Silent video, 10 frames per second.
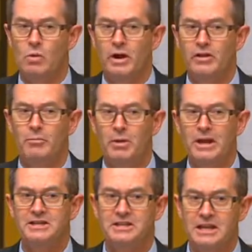one of the
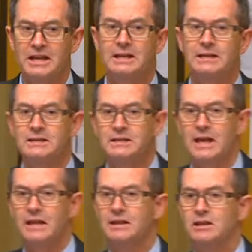best things
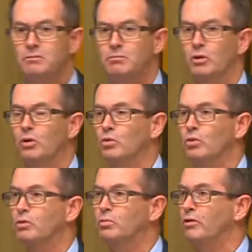that this bill
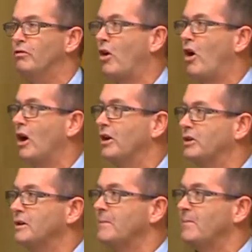will provide
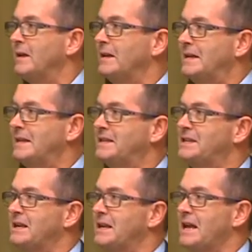
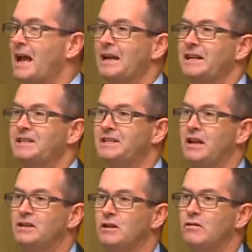is an
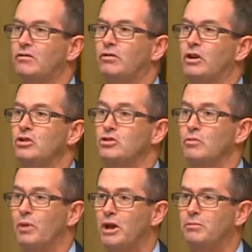incentive to
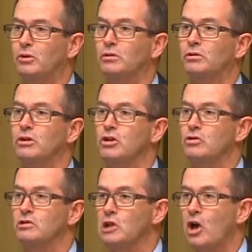people
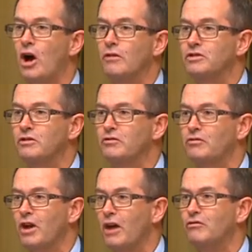whose lives
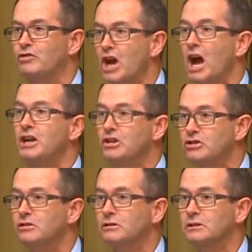have
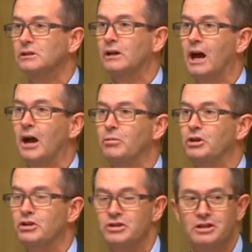changed
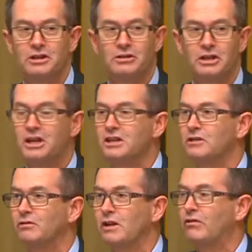because the kids
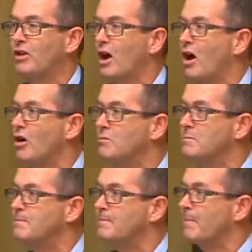have left the
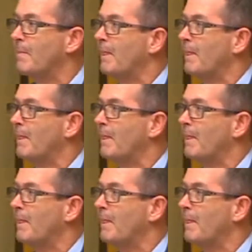home.